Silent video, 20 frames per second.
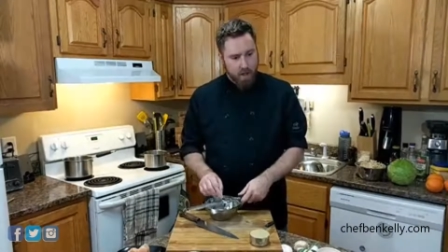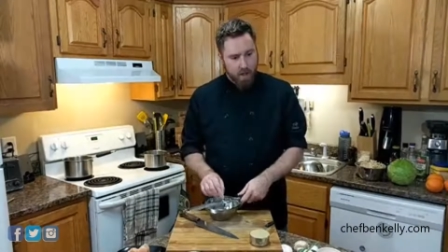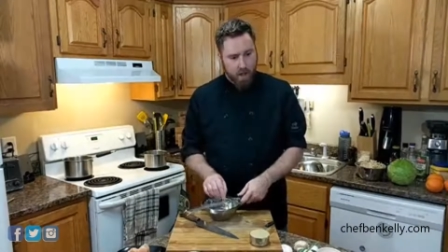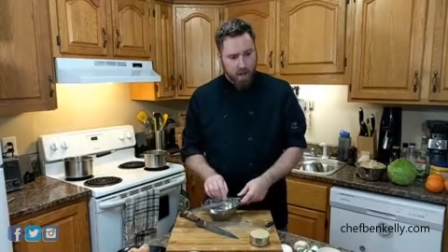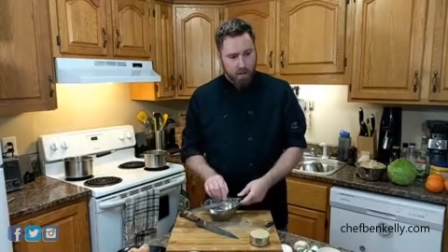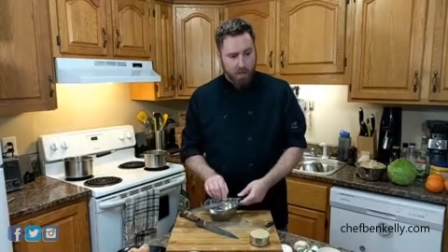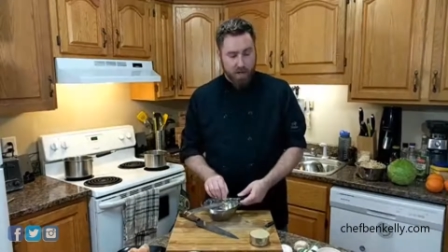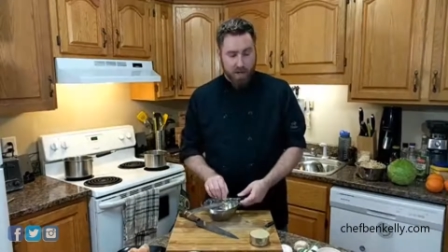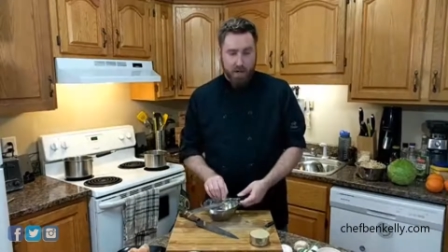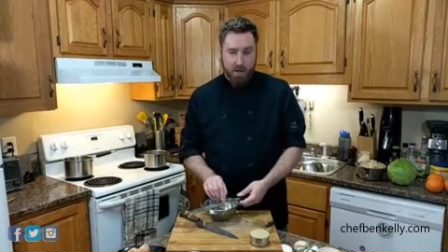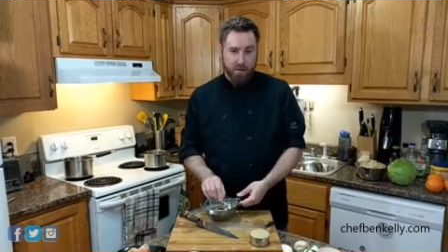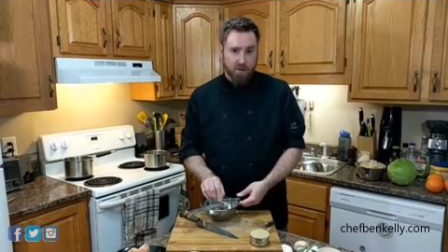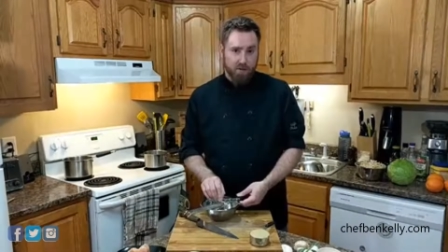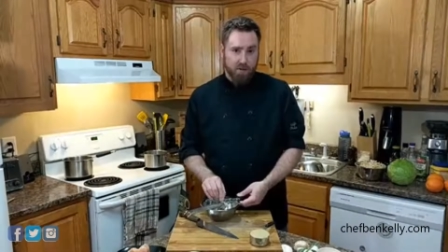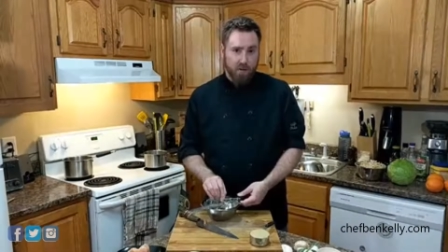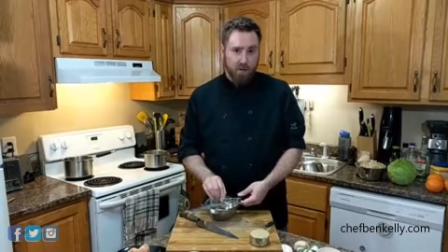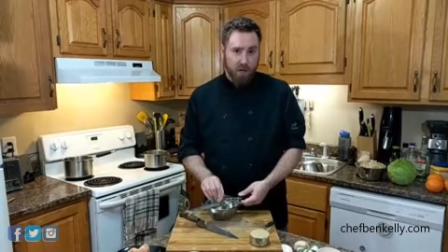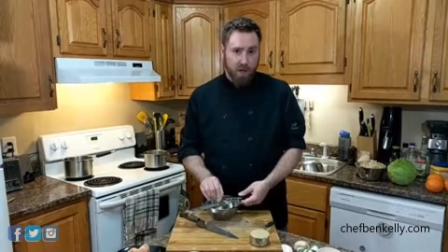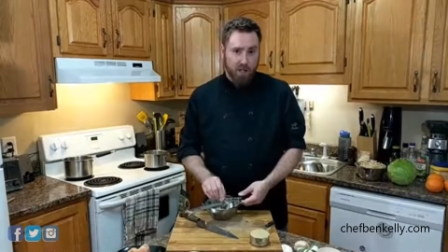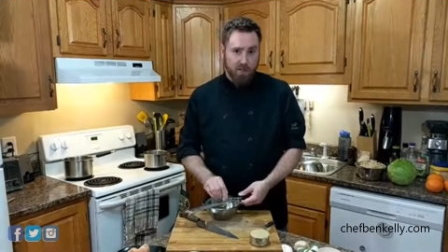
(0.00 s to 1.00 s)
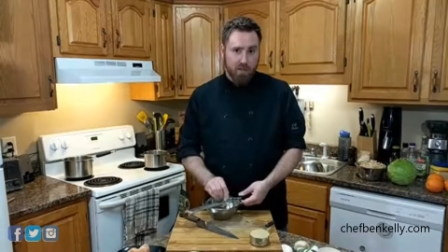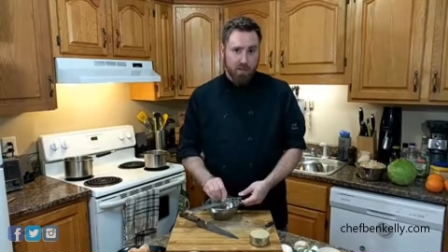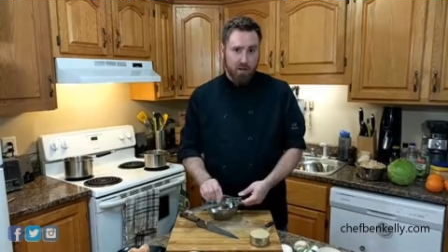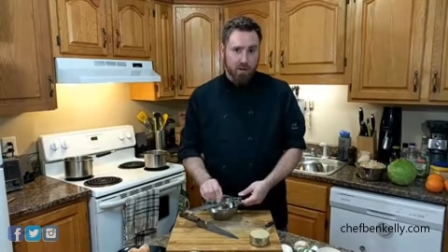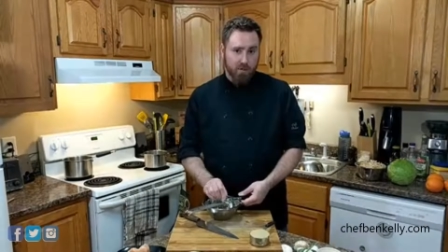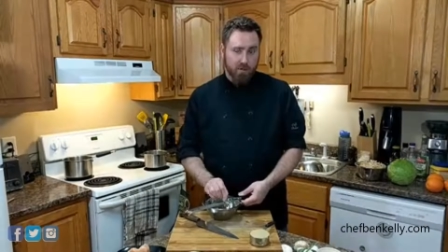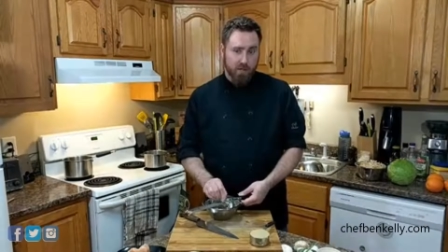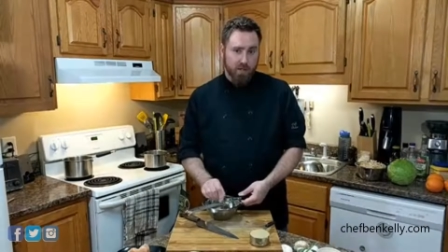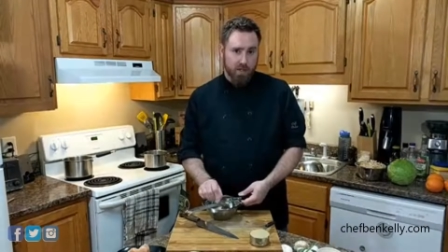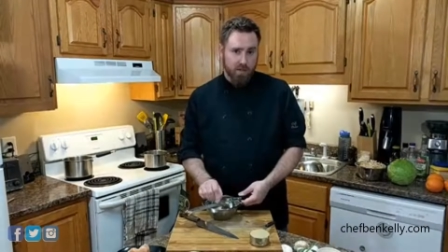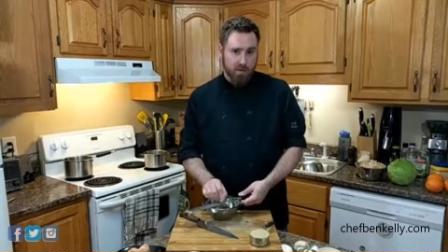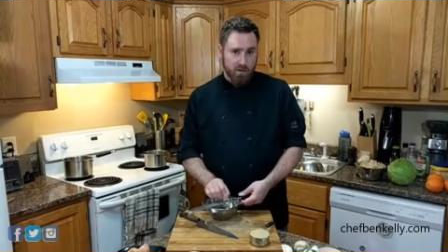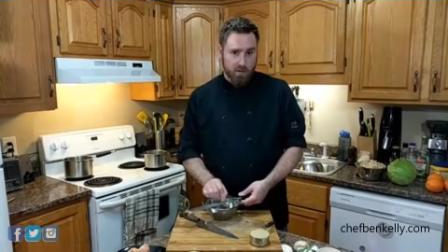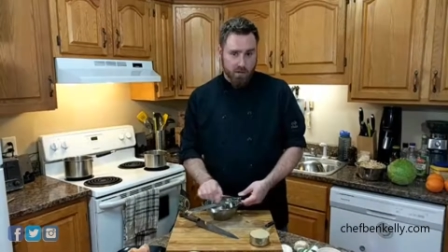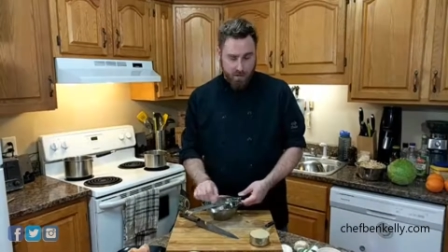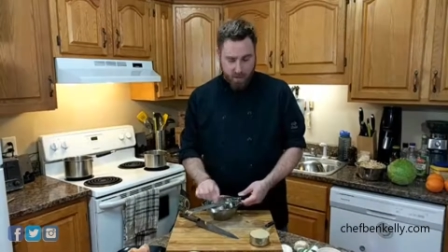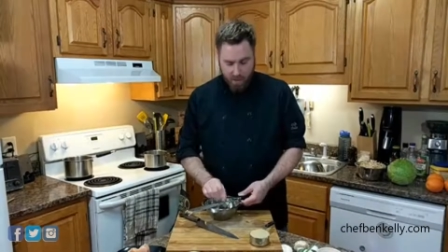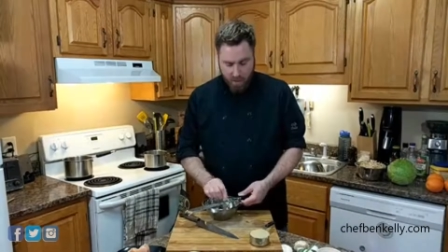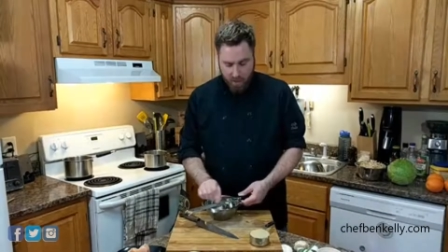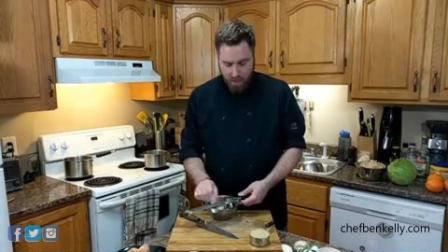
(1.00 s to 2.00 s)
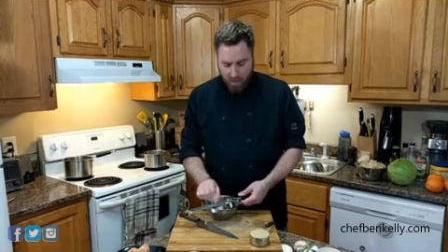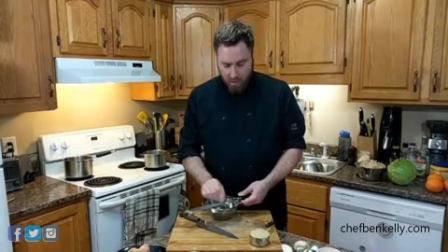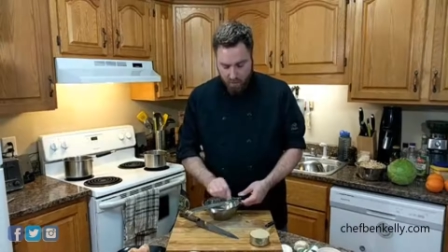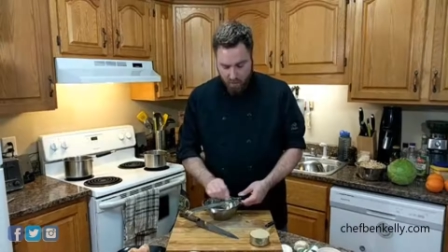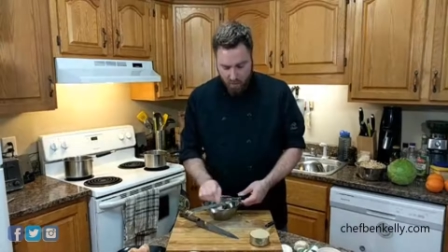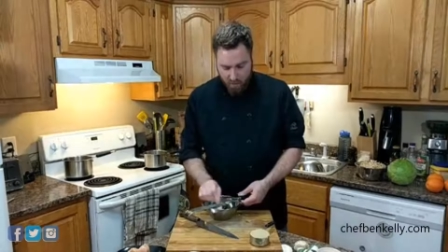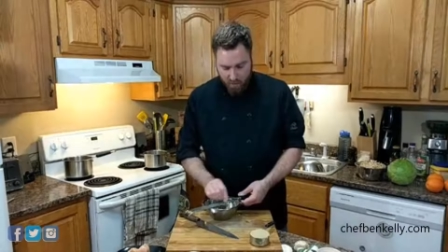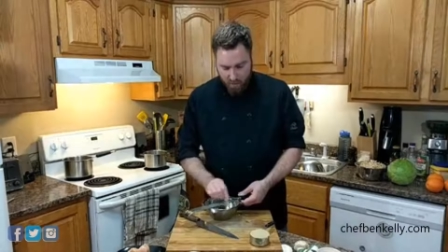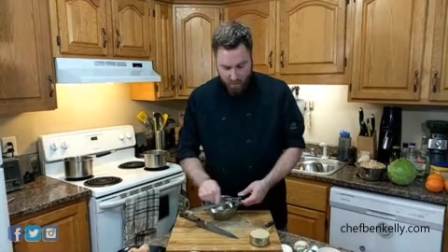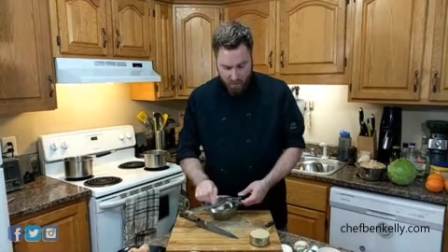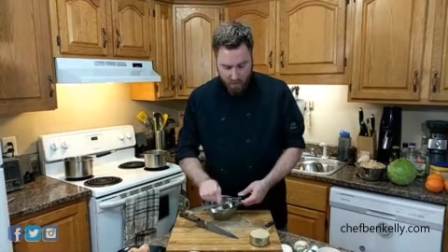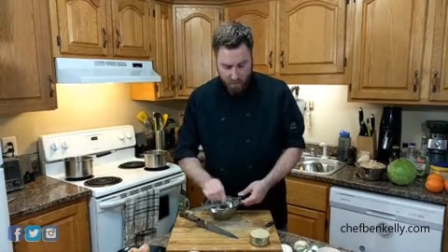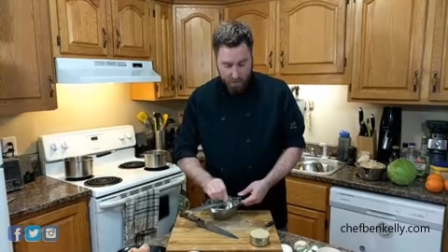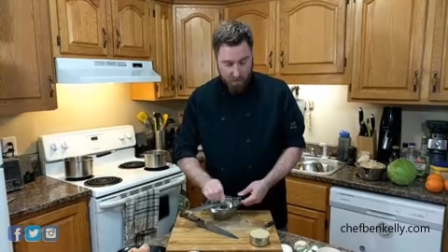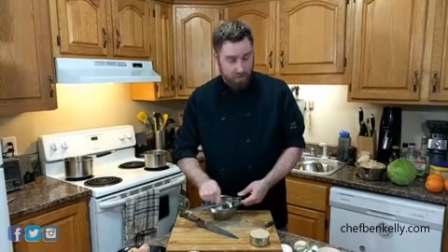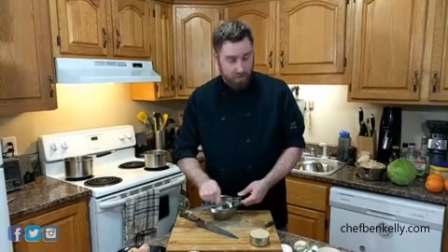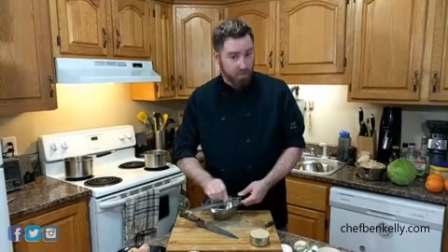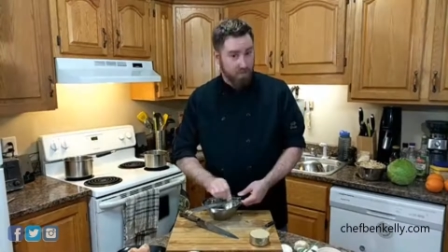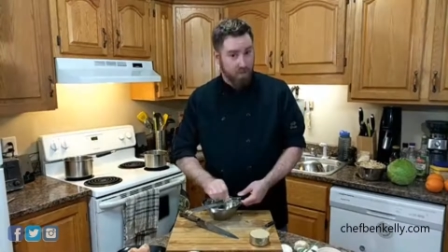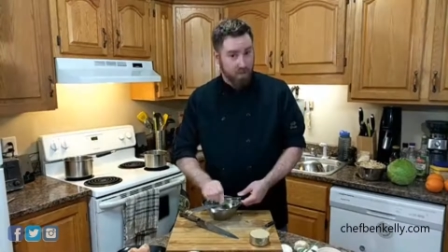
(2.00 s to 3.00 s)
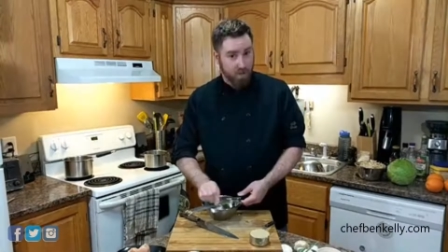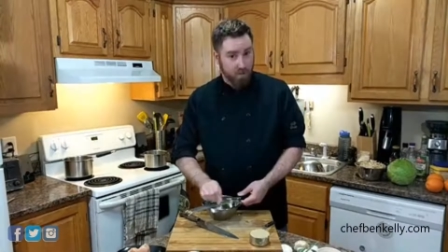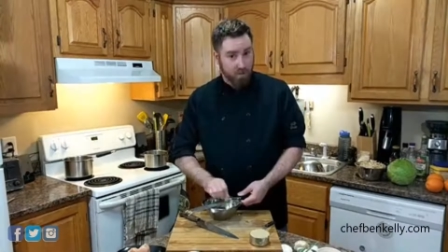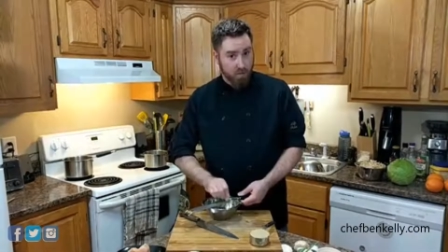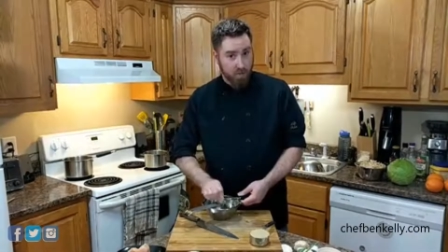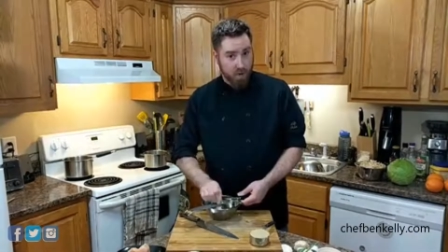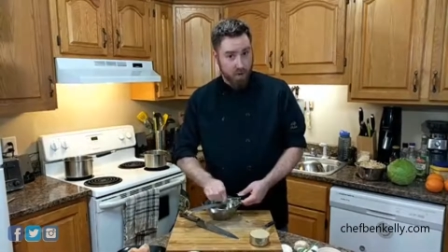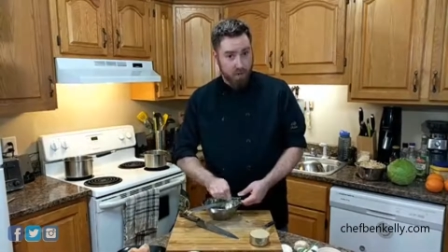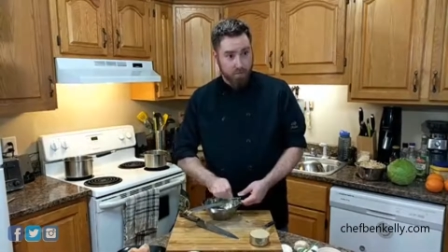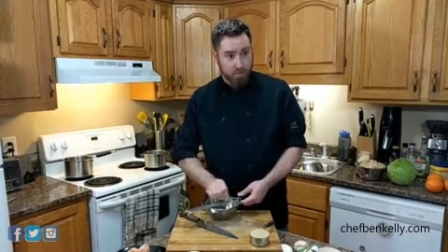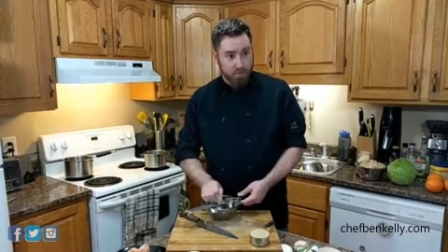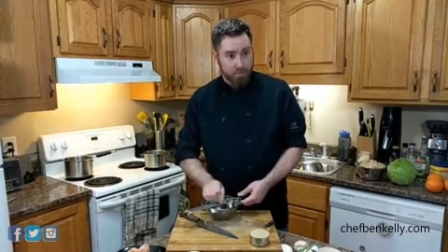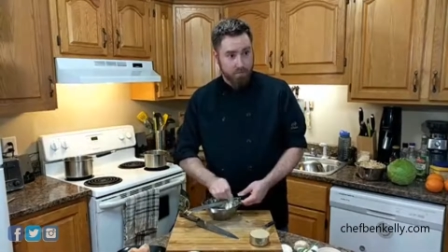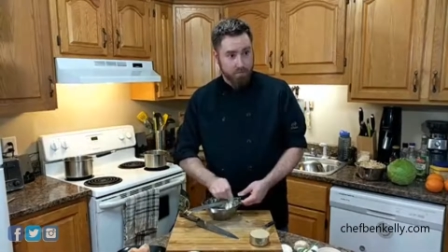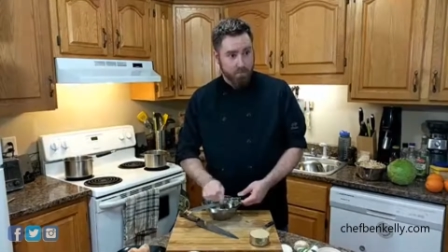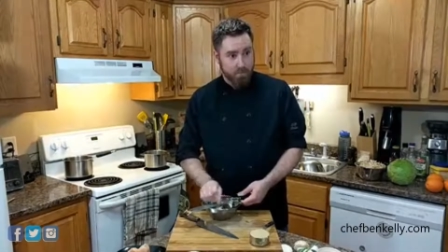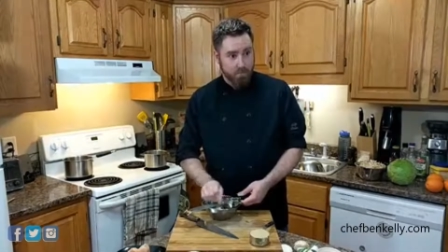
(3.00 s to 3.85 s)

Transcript: But yeah, there's lots of nutrients in the skin. It's really good for you.